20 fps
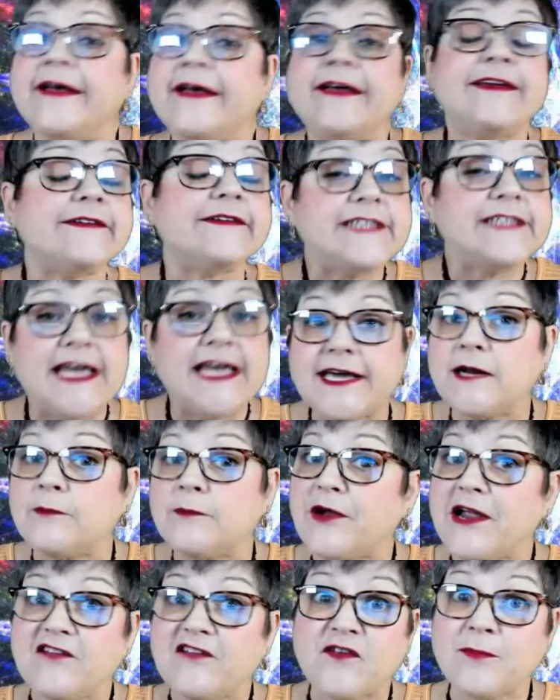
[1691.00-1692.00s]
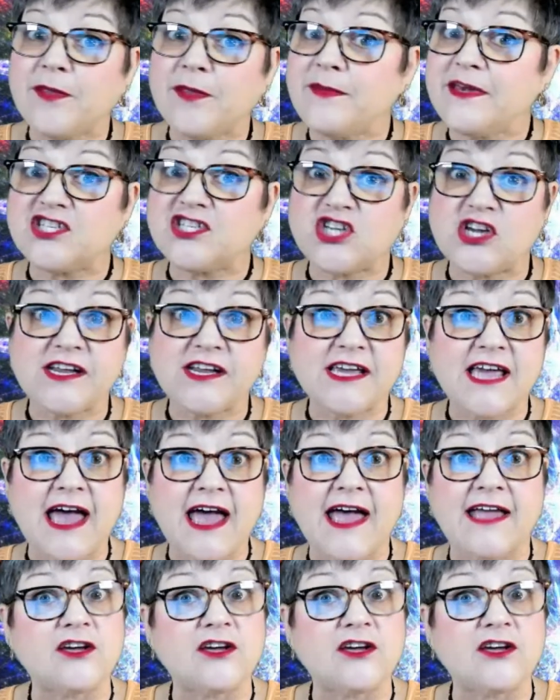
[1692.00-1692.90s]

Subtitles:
you're taking a break from the mission again.